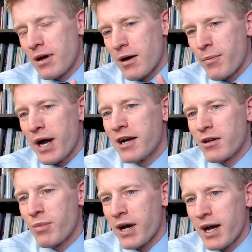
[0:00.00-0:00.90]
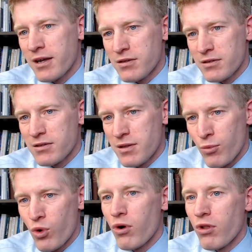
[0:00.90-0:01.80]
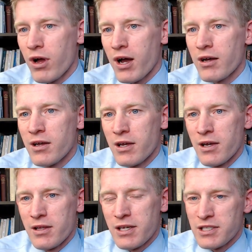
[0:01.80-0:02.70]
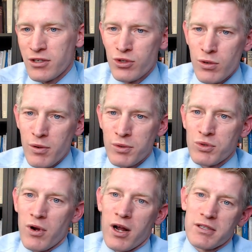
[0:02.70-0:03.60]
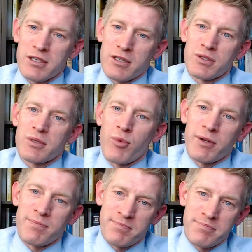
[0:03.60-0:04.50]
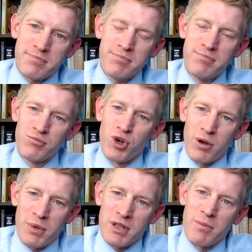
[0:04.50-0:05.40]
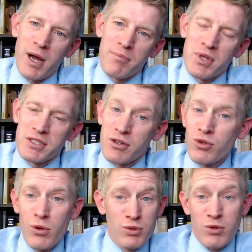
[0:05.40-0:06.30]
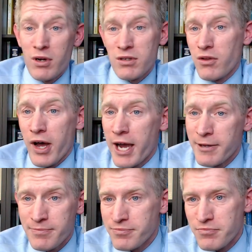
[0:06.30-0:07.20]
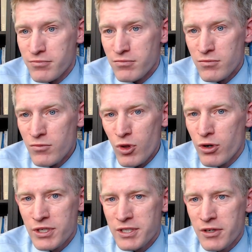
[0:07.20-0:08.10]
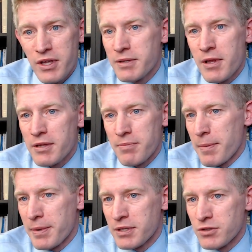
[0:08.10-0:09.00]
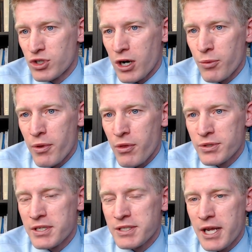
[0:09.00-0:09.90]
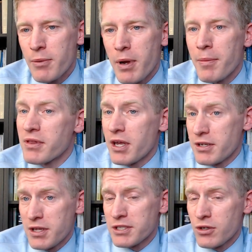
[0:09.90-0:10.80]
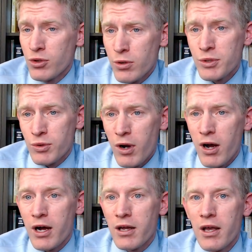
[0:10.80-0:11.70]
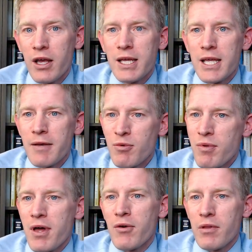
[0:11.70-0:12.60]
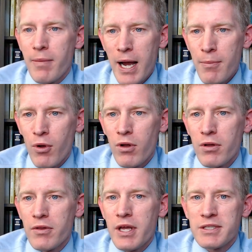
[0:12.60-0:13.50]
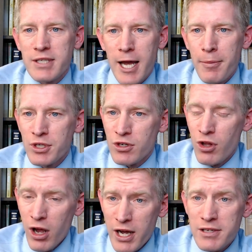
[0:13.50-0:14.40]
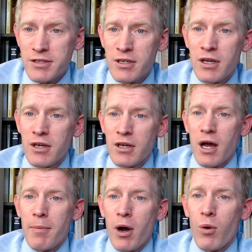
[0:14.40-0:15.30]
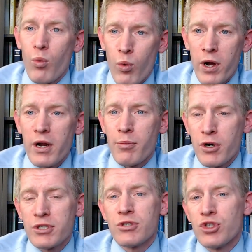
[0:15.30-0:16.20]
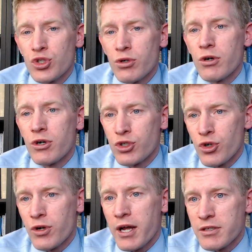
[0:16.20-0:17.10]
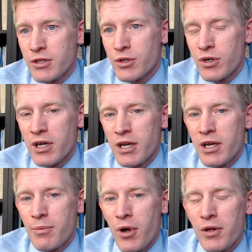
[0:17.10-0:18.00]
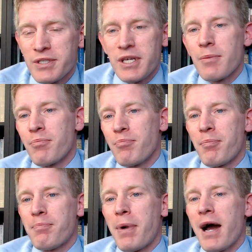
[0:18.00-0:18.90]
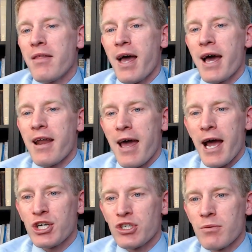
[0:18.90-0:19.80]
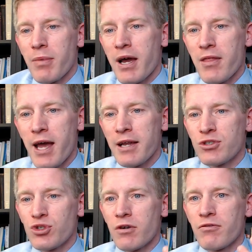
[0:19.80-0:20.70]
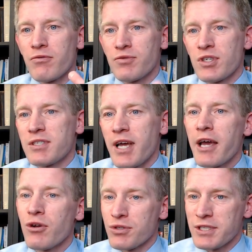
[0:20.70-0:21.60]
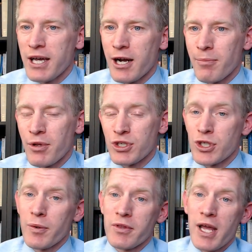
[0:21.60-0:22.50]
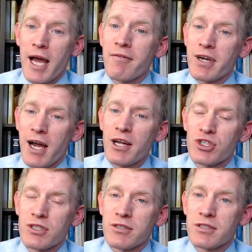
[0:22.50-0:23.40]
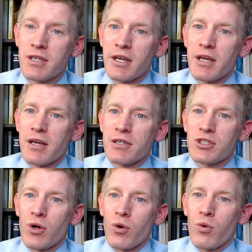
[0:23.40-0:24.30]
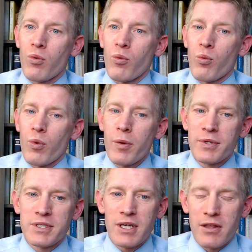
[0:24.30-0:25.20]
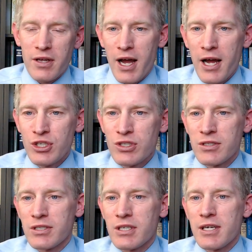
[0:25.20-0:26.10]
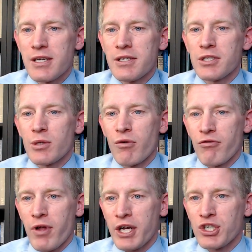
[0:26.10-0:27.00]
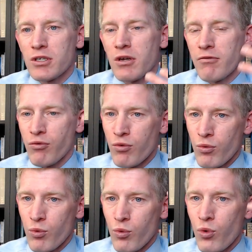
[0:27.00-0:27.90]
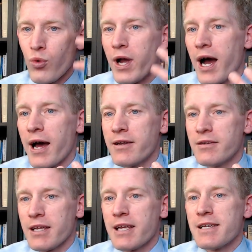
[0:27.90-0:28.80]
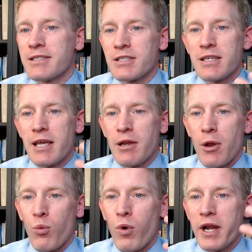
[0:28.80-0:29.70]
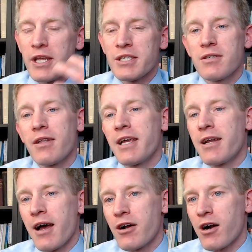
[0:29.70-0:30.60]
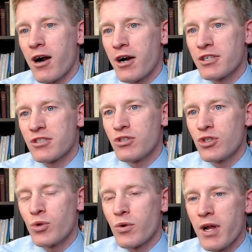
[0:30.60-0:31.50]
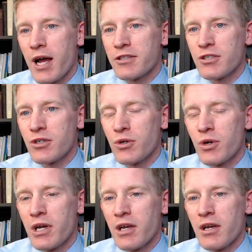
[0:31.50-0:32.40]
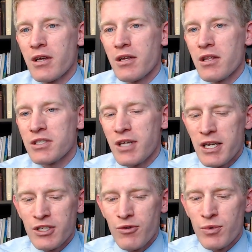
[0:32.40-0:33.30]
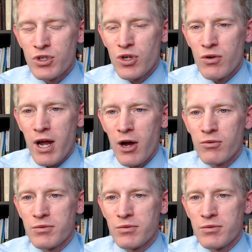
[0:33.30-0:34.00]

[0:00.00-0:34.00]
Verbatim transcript: abided by the moral law. They still knew it was wrong to kill someone or to beat them up. They still knew it was wrong to lie or to steal. They, they maybe struggled with those things anyway, but they, they still knew it was wrong. Even without the Bible, they established laws about what a person should or should not do. Paul is saying by that action, by that sort of societal setup, they're showing they have a conscience. So we would say the conscience is a reflection of who God is and, and what he's laid on our hearts to do or not to do. Studies have been shown how